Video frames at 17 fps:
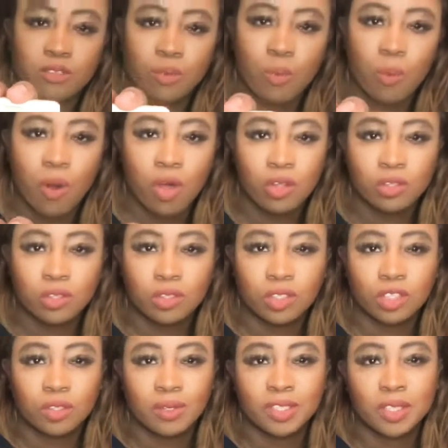
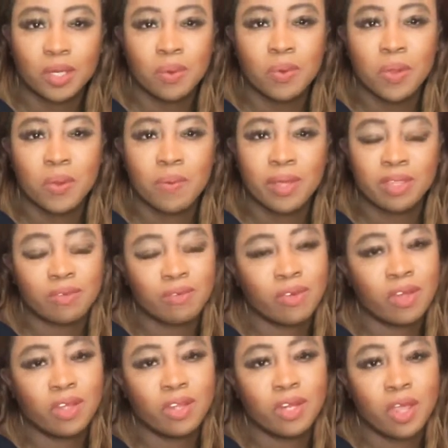Wands. So I don't know whether
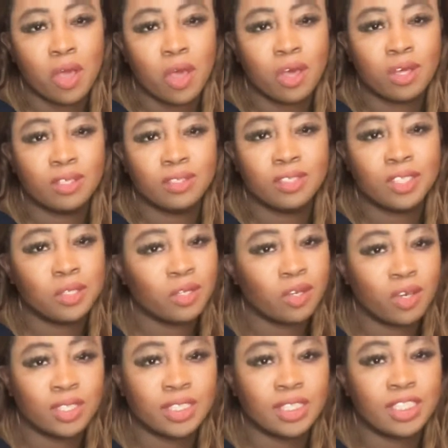or not, you
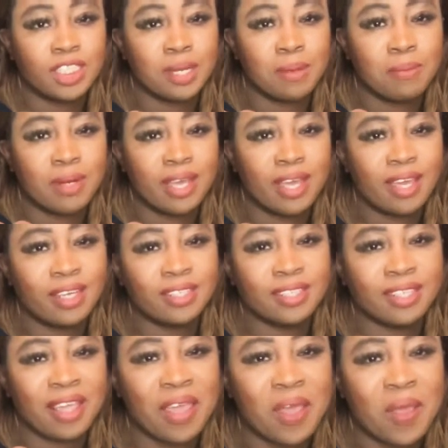naughty
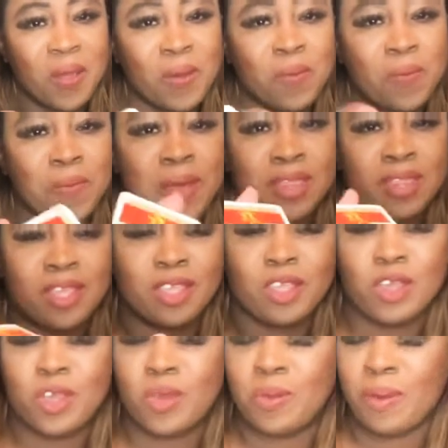Geminis, whether
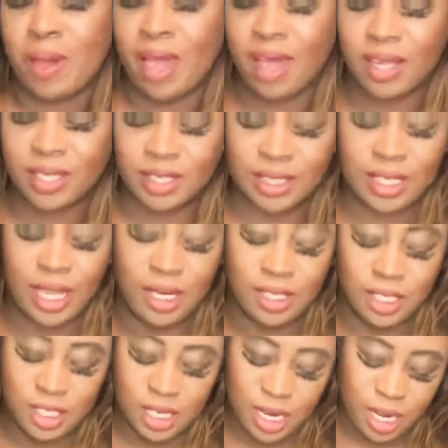you are
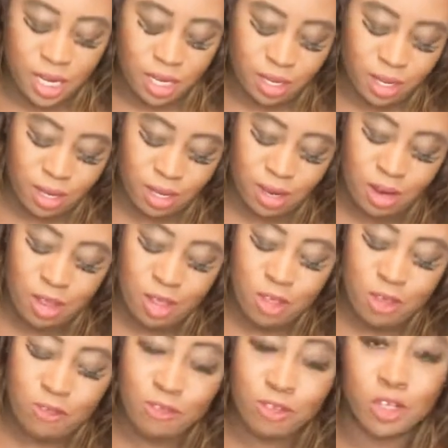sending
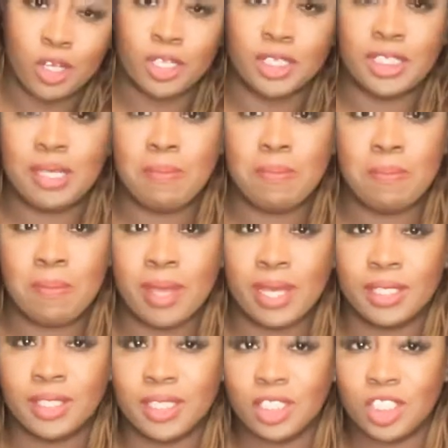flirty
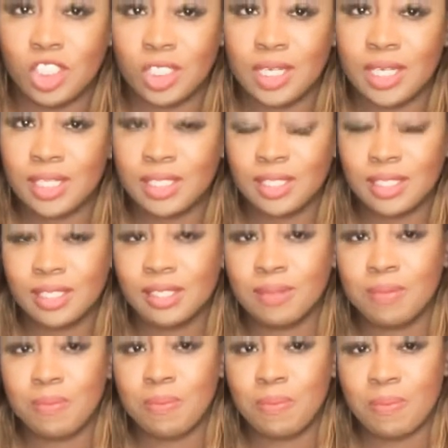
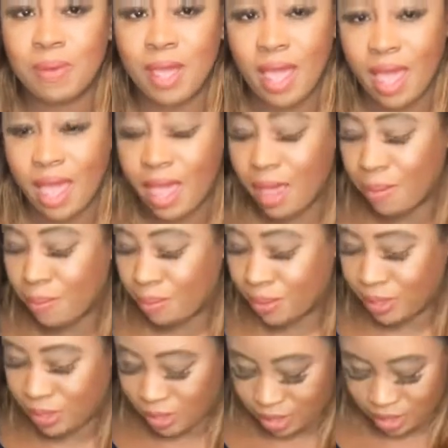messages,
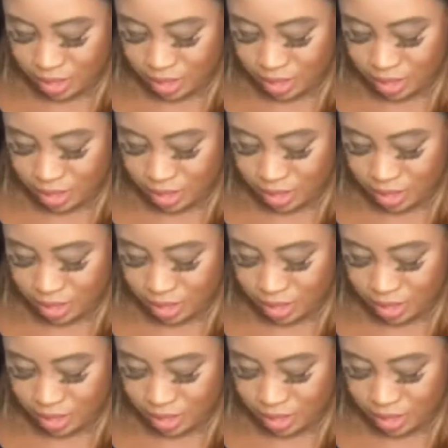perhaps.